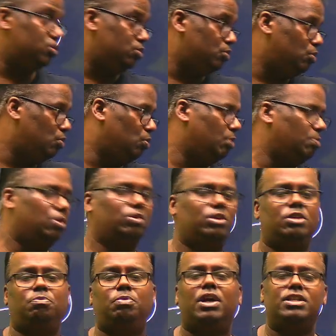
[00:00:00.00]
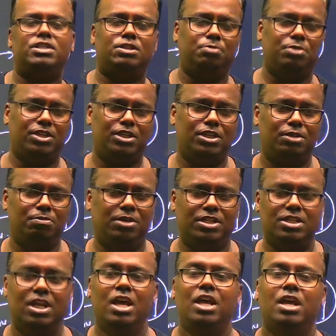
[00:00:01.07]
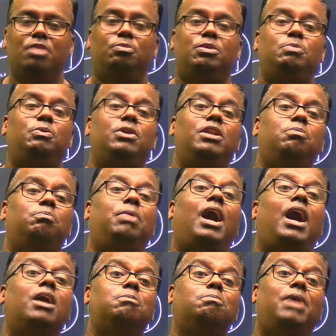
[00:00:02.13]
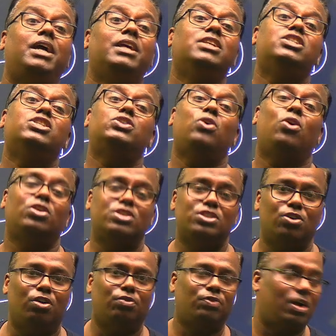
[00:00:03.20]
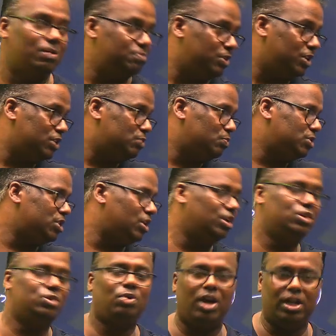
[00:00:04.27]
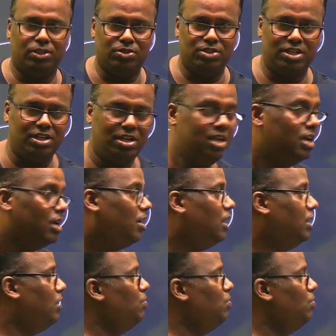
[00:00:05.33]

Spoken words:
know about it, participate in debates. People are buying stocks of companies which are into hydrogen. Rather, we